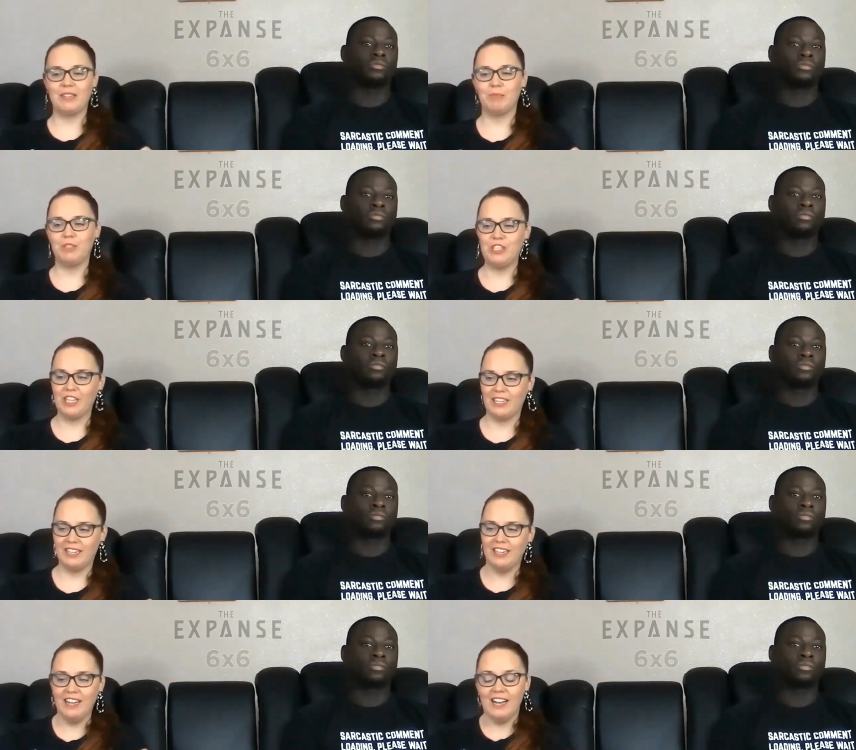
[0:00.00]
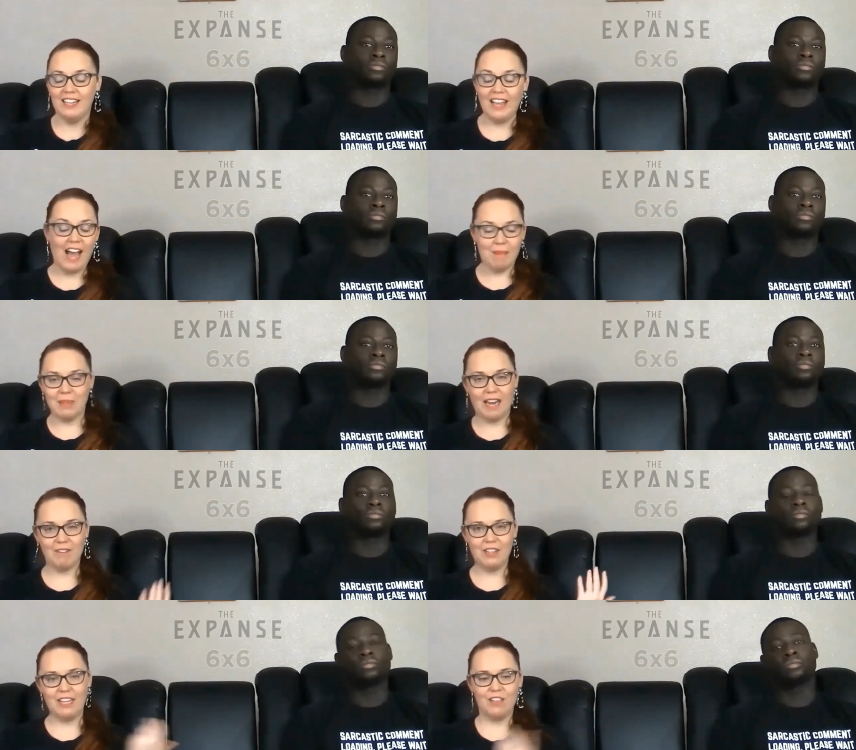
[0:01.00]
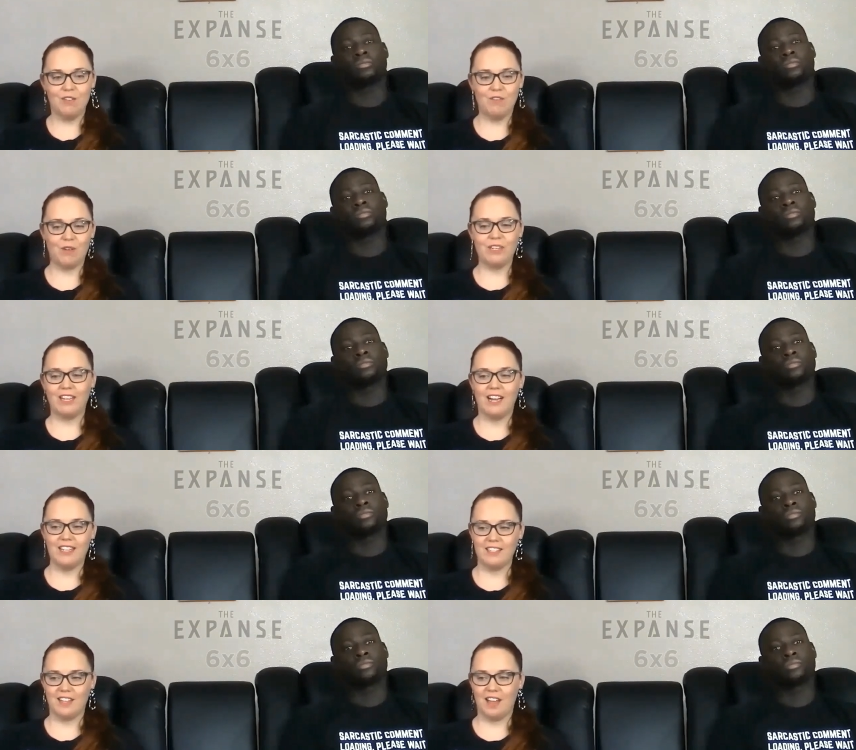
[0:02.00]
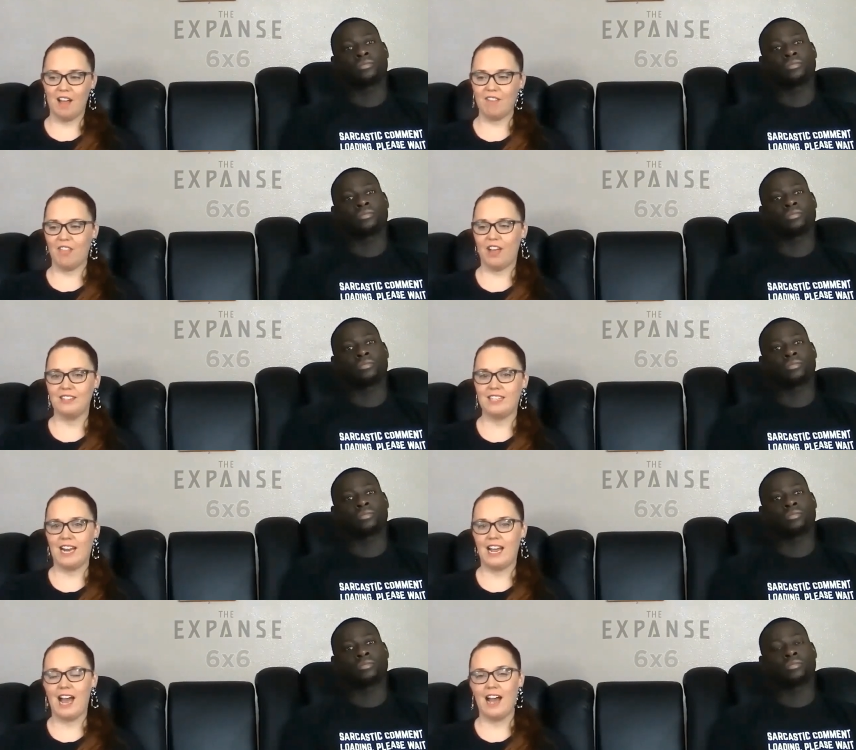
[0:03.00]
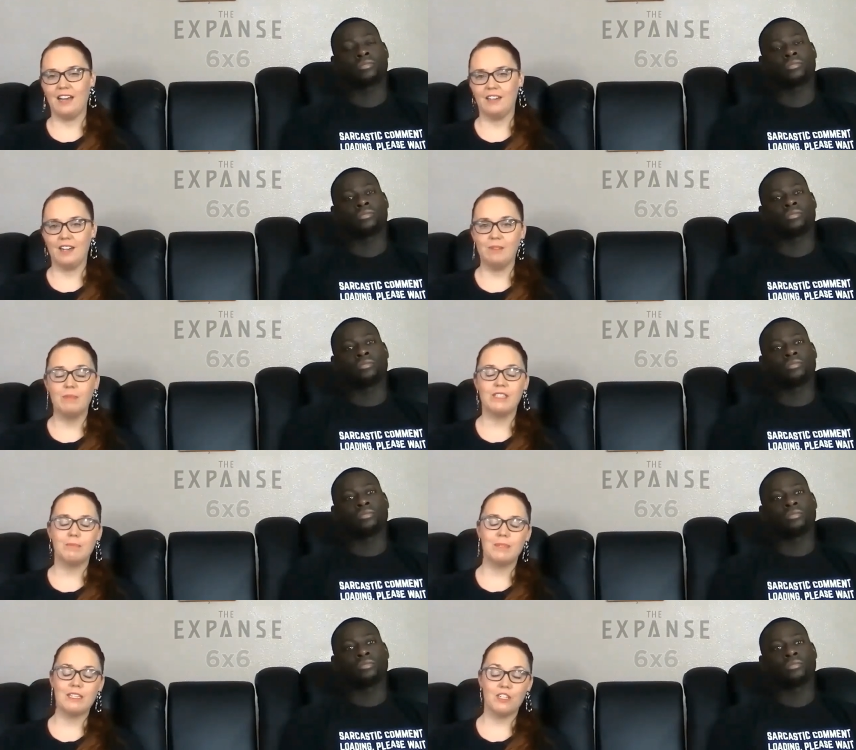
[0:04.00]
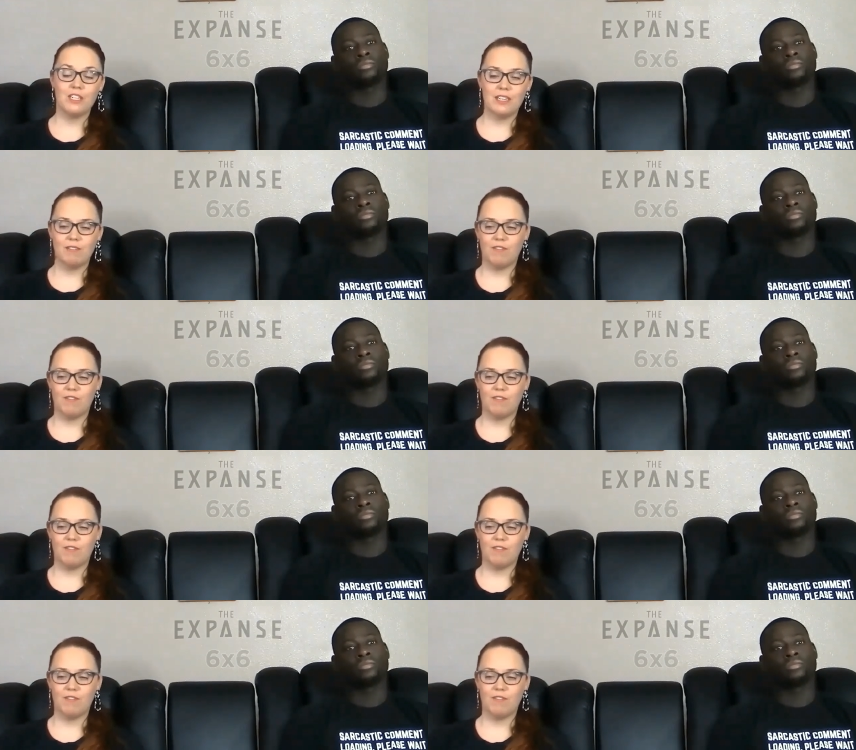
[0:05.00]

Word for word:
Speaker 1: appreciate it yeah, I mean, I feel like you vocalized a lot of the thoughts that I had, um, especially